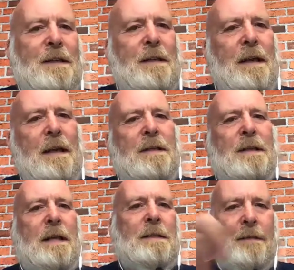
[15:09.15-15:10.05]
and
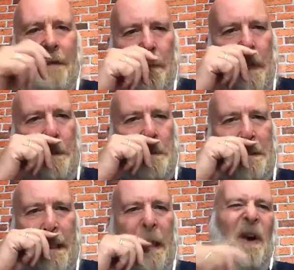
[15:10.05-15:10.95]
instinctively people
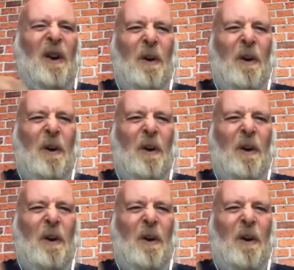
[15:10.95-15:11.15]
say,